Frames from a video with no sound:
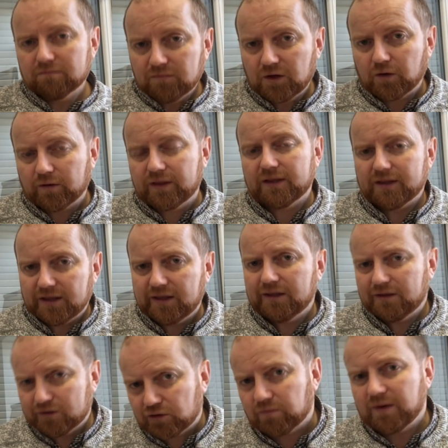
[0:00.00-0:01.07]
You know,
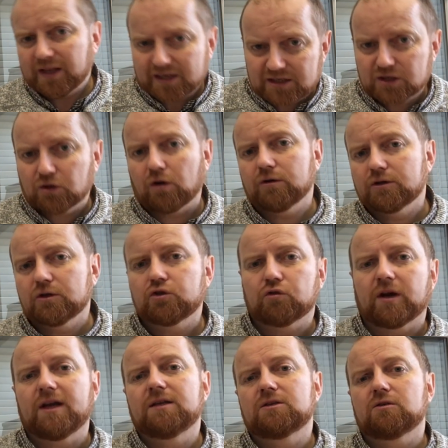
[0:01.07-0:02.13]
some of this is
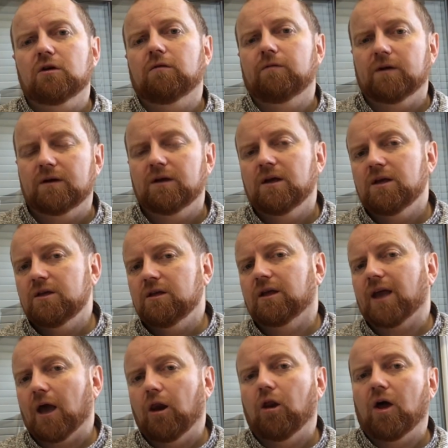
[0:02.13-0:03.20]
concentrated stuff and you'll
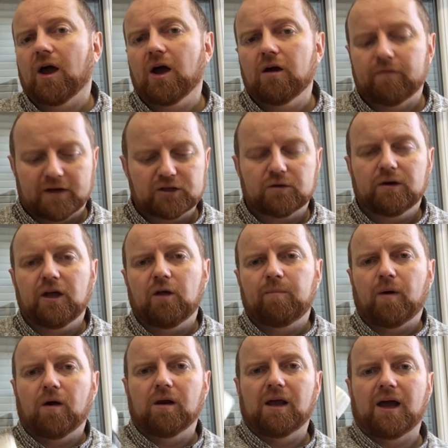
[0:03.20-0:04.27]
get a lot out of it. So a little
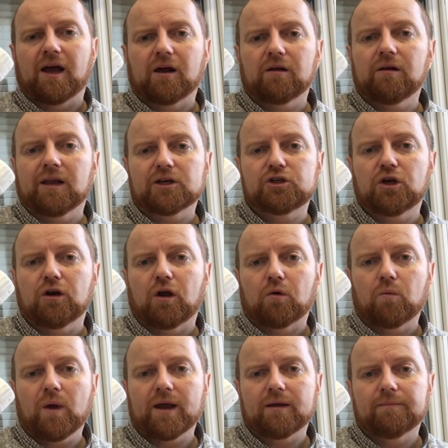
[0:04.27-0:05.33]
bottle like that will last you a long
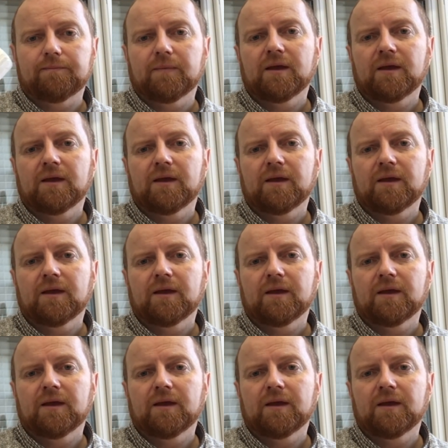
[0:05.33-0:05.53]
way.